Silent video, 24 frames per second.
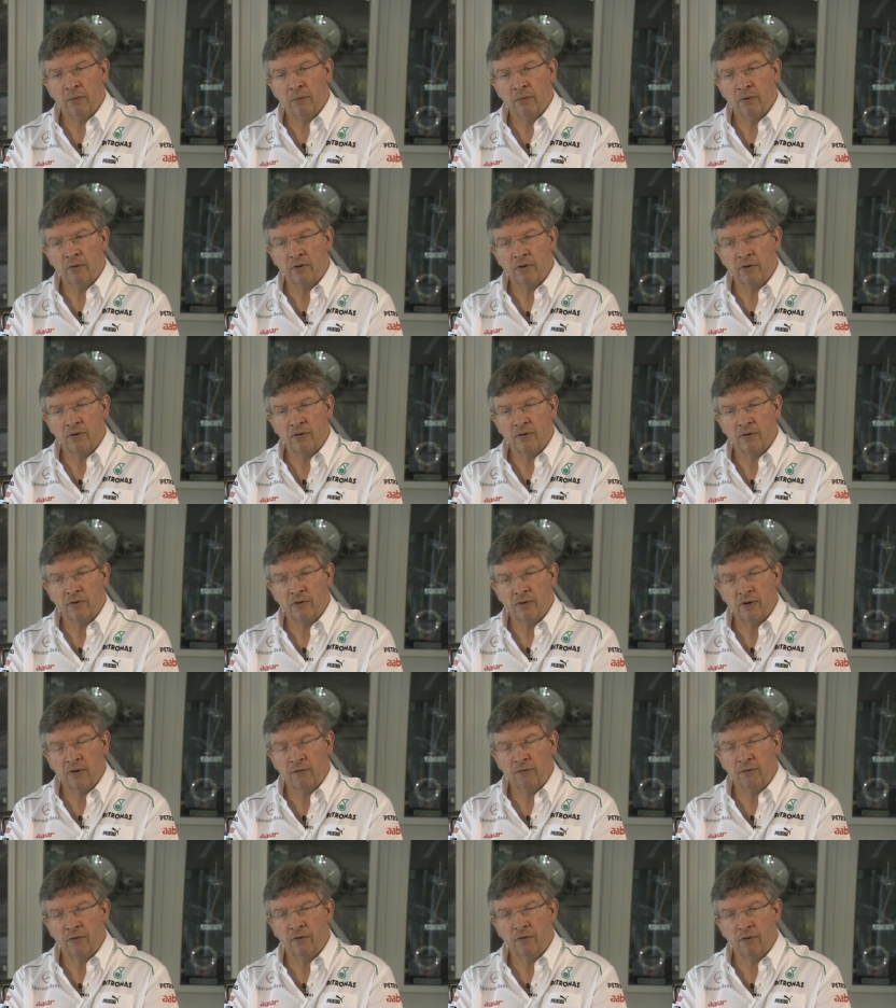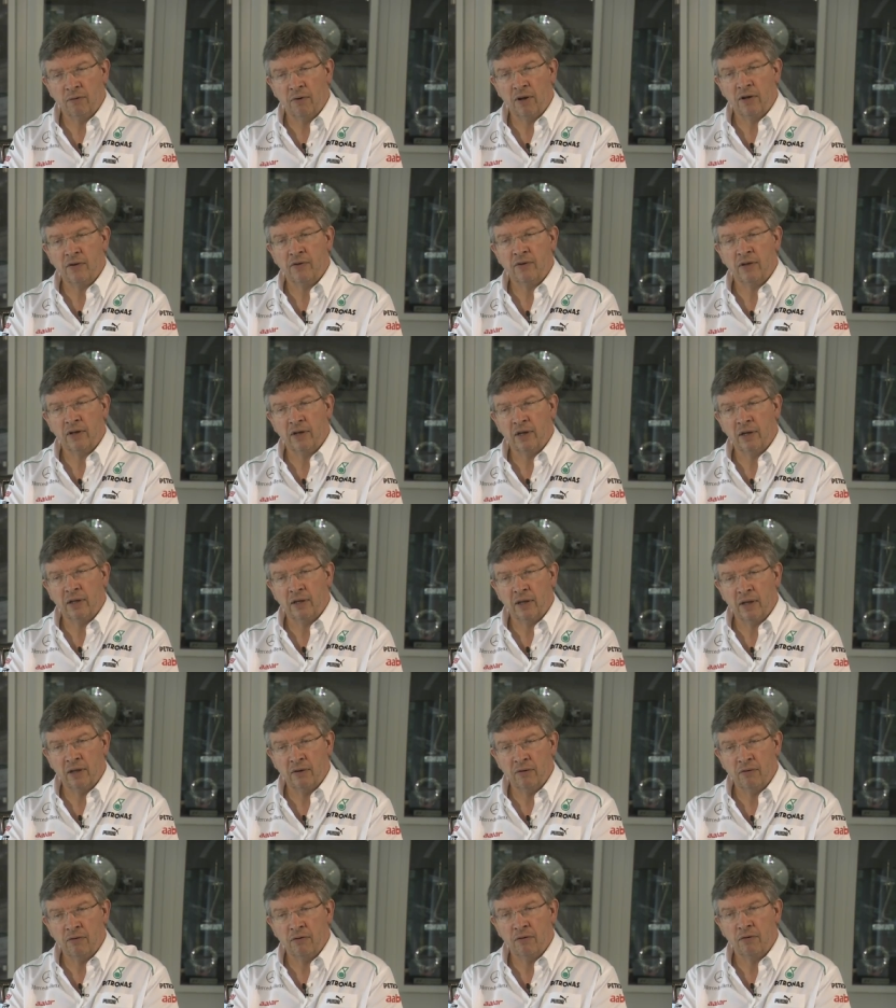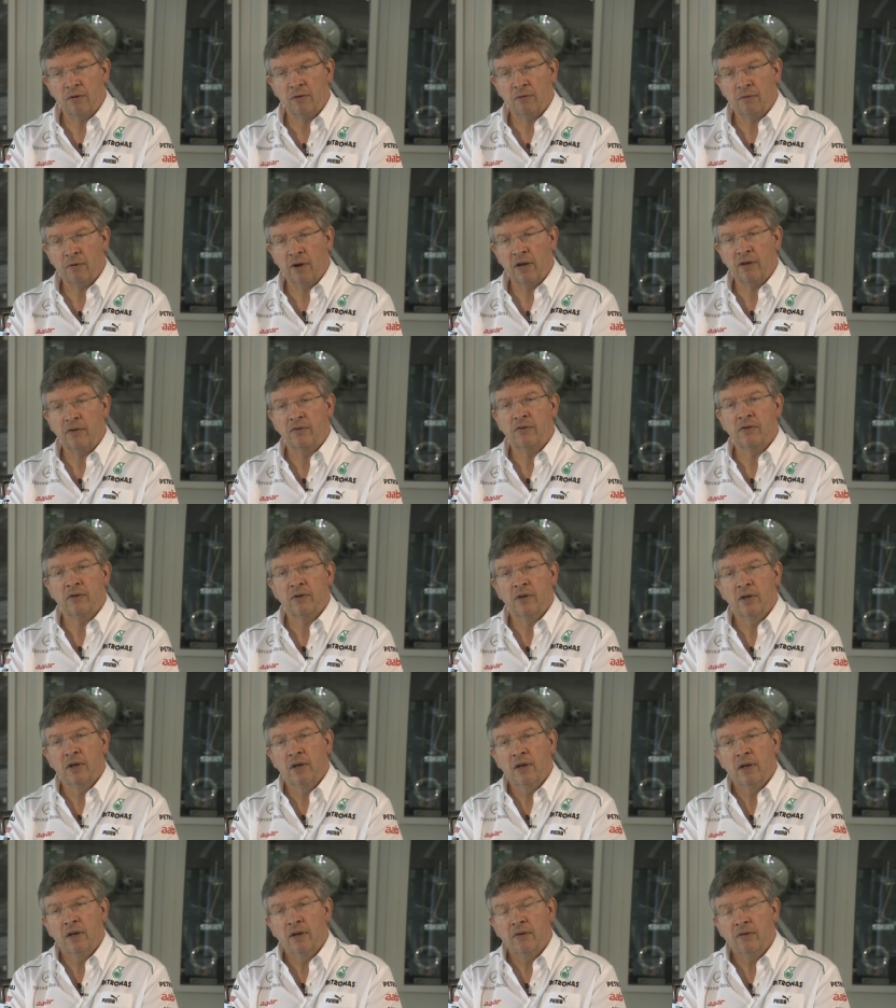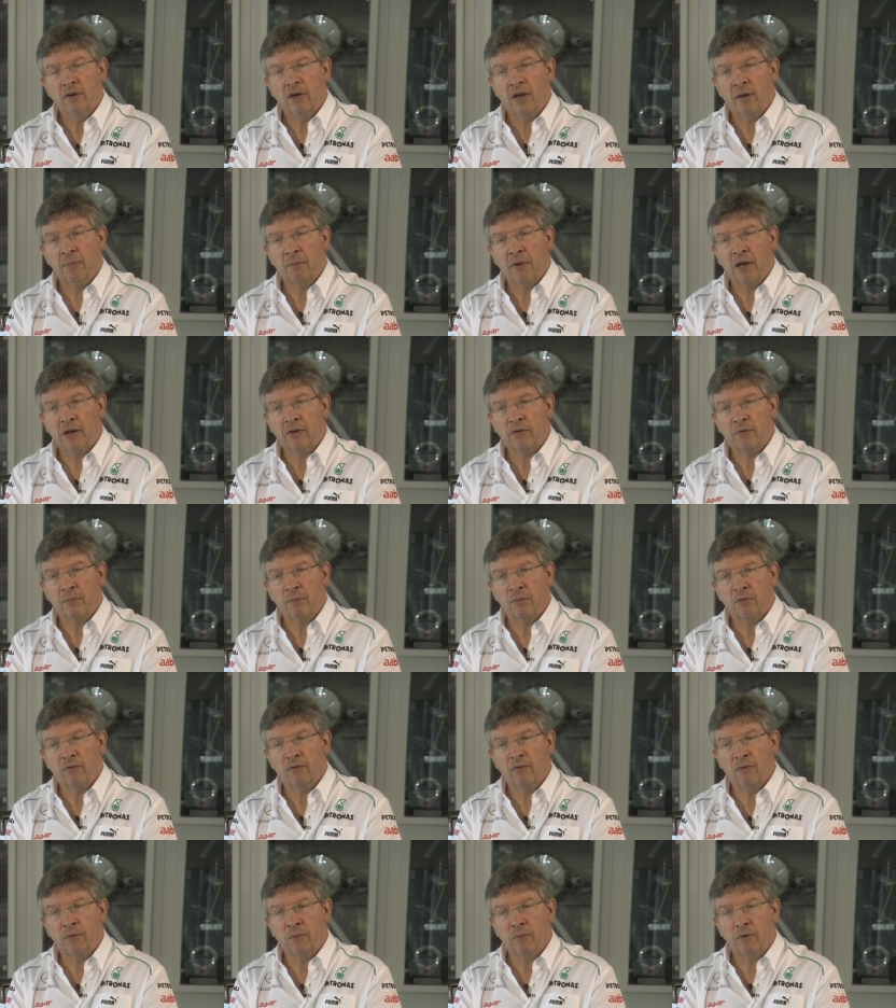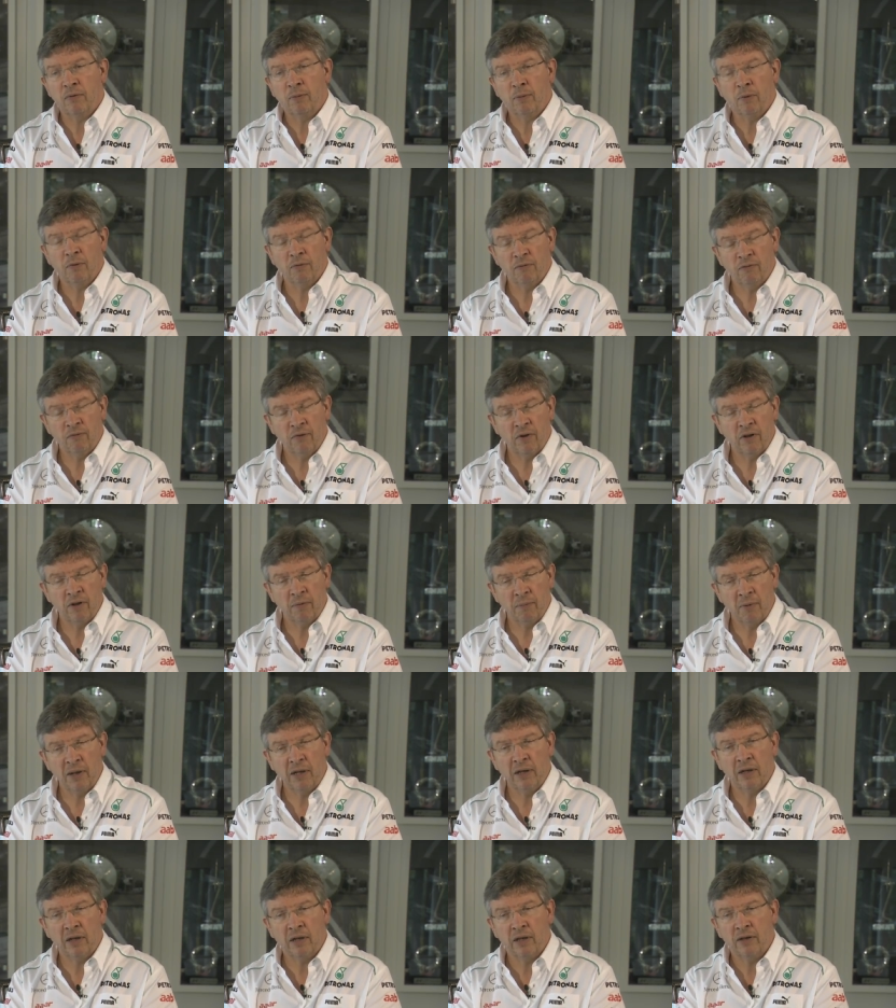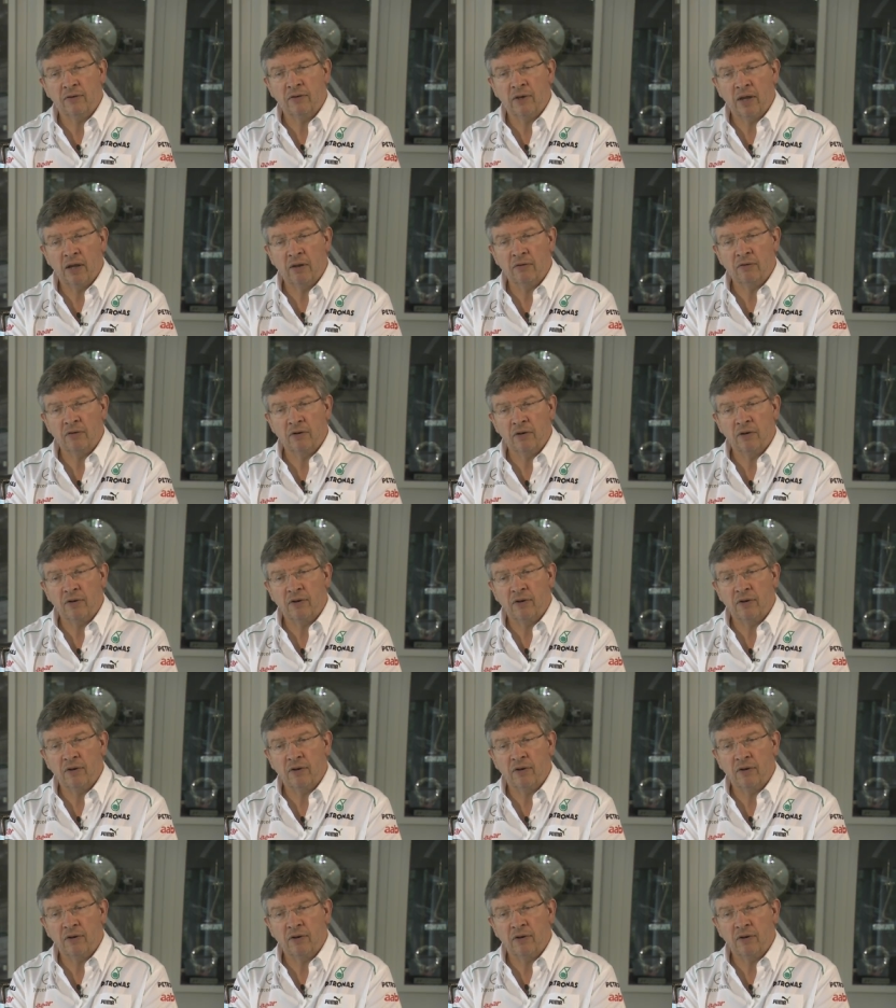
which is different to racing, and then through the race to get maximum performance. But fundamentally, it's down to the